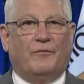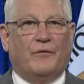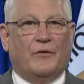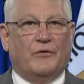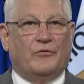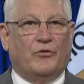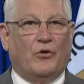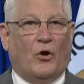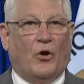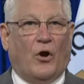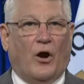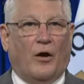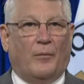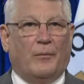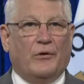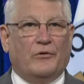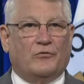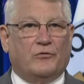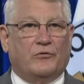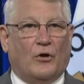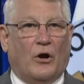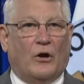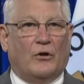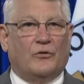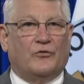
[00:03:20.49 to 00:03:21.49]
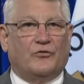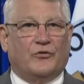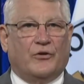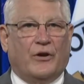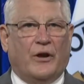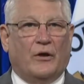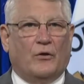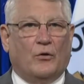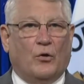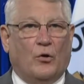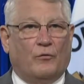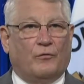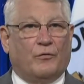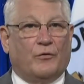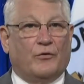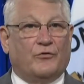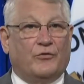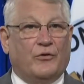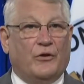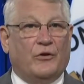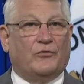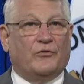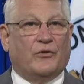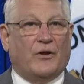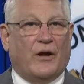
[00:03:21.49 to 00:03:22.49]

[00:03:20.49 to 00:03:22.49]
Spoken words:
as the Army's large-scale overseas